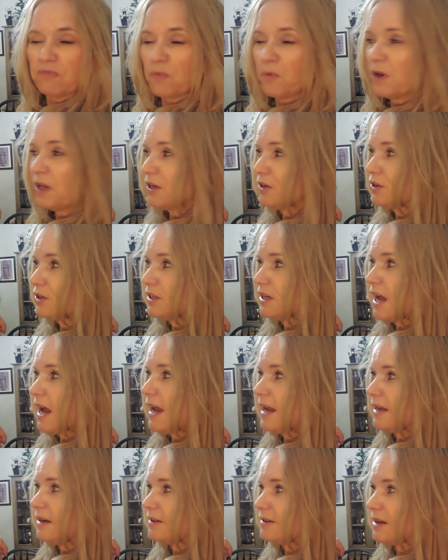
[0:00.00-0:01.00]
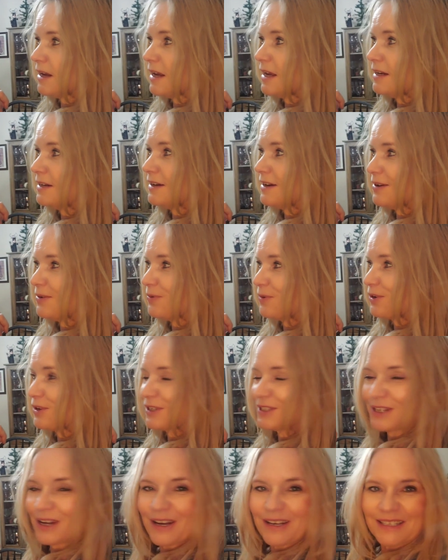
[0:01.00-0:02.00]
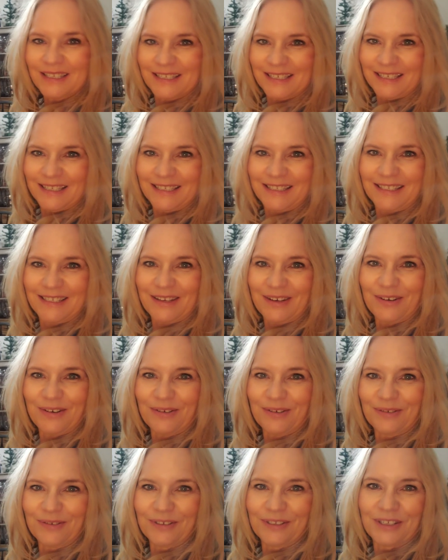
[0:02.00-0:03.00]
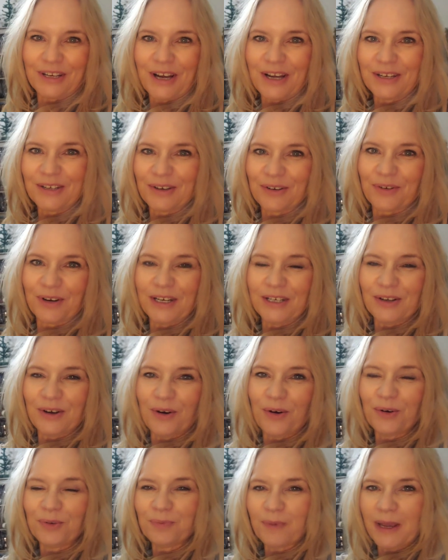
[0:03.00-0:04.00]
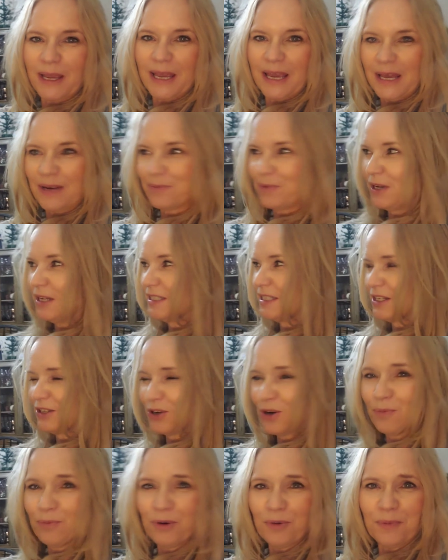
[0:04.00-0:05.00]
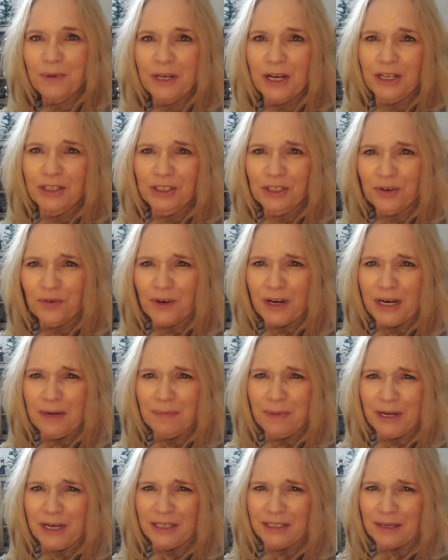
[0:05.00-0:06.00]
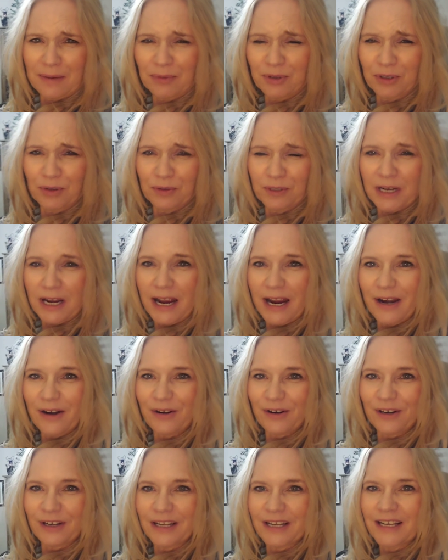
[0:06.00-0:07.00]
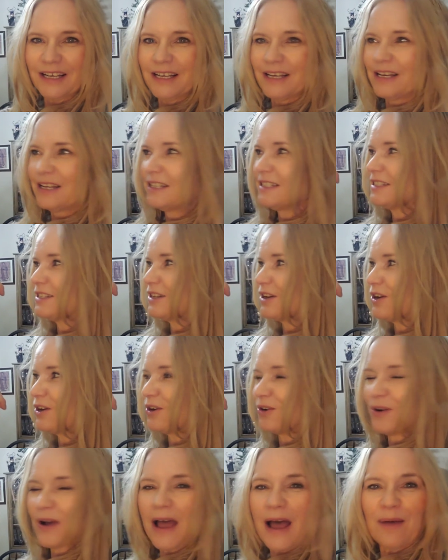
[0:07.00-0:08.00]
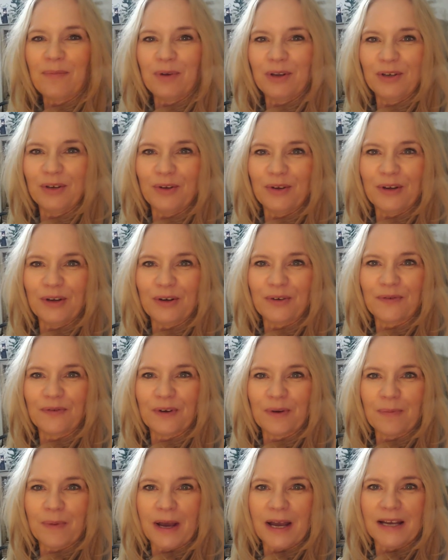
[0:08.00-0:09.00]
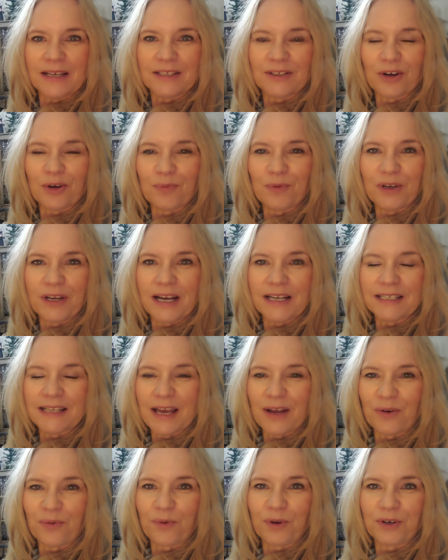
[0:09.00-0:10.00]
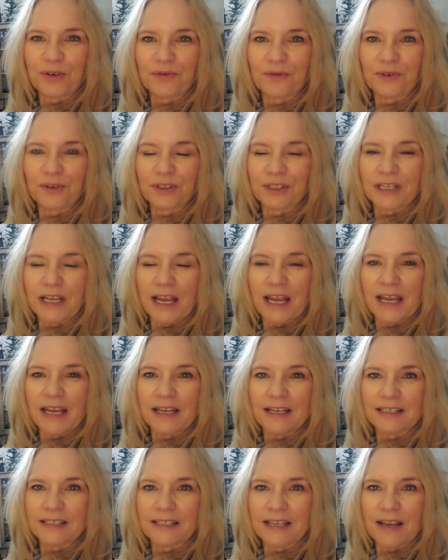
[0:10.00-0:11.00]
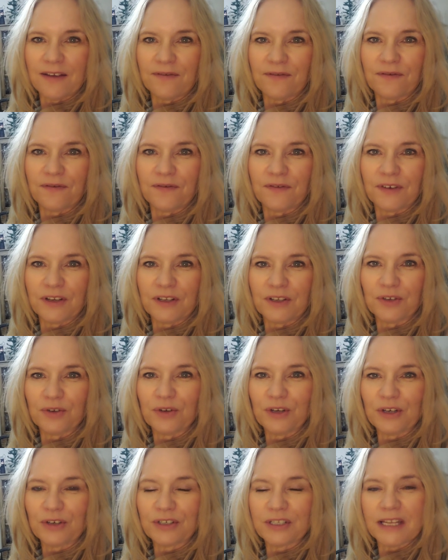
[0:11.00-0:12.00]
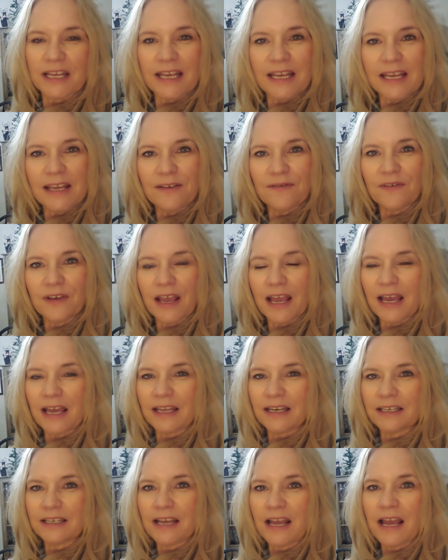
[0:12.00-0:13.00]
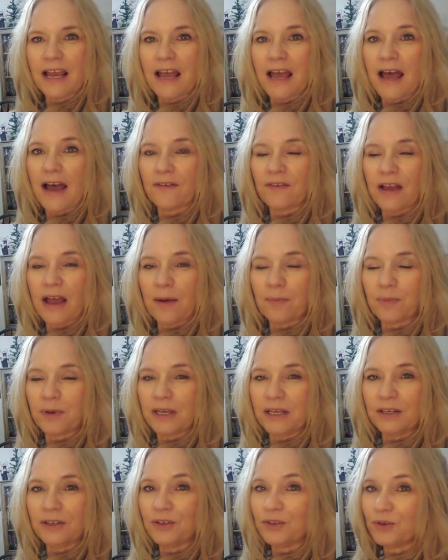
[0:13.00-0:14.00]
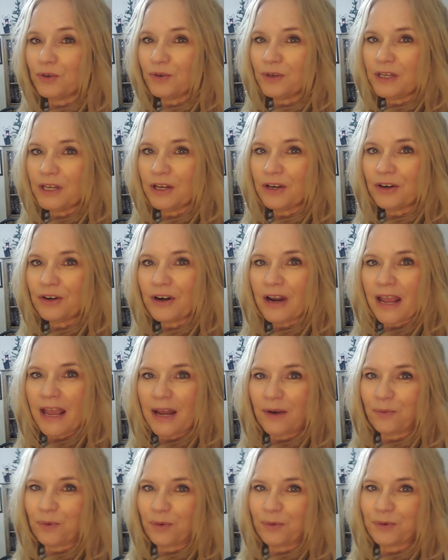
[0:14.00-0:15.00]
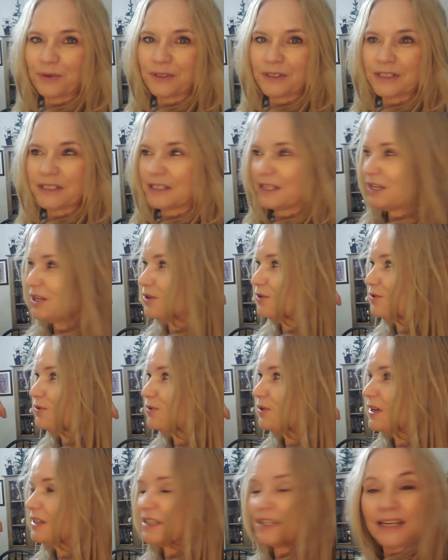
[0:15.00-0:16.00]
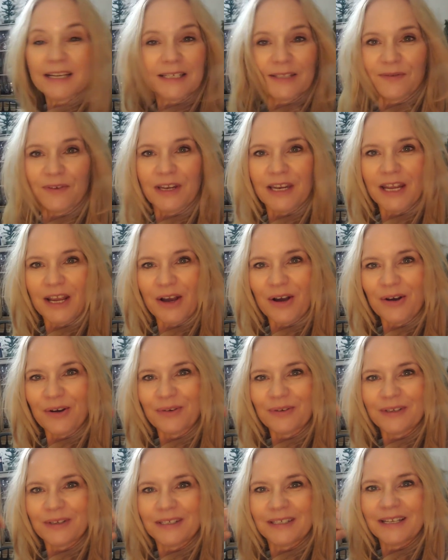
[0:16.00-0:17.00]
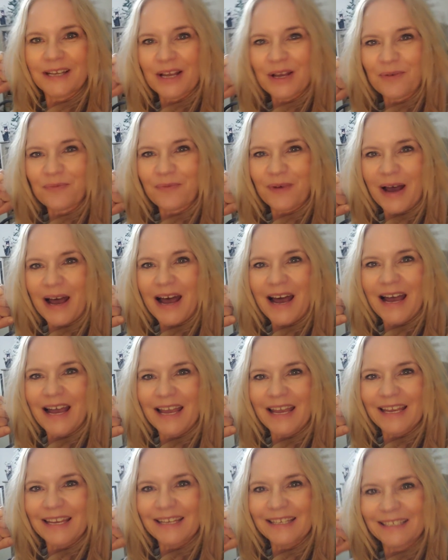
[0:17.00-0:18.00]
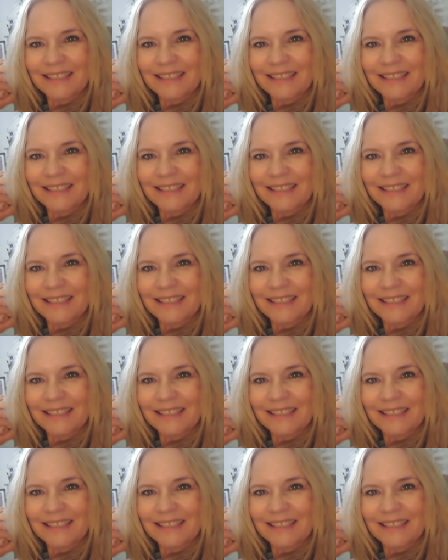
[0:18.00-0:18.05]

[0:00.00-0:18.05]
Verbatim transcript: We had a good night, and we're exhausted, so John agreed to hold my hand, but he said, don't put me on screen because I'm too tired. So Happy New Year from us. Hope you guys had a wonderful day, a safe New Year's Eve, and have a happy New Year, and we will see you on the next video. Bye.